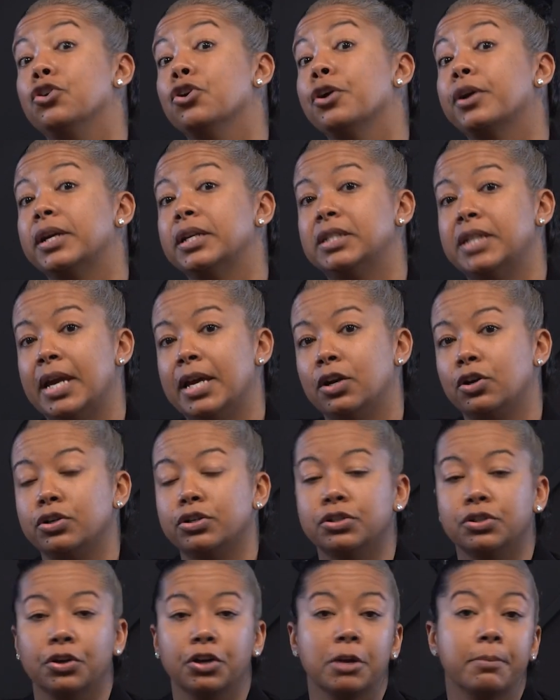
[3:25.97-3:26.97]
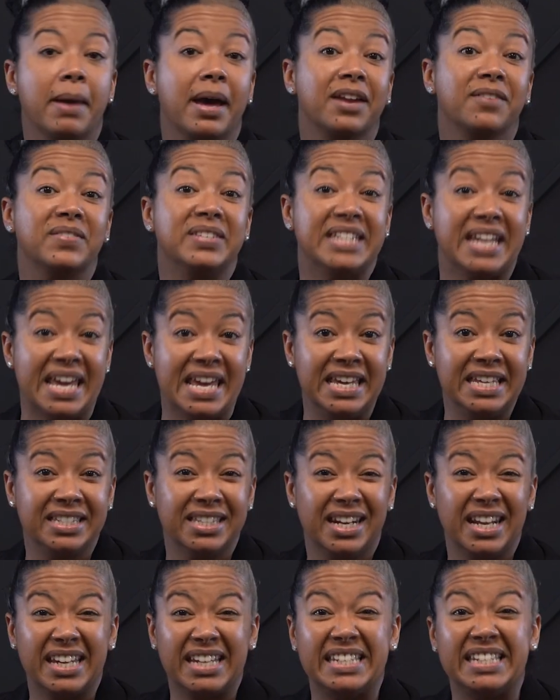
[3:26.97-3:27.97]
your container a certain amount of days
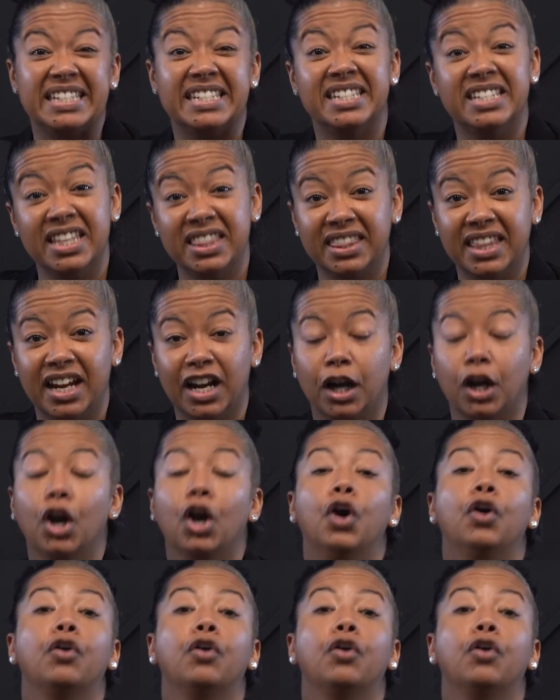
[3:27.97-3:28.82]
that it can sit there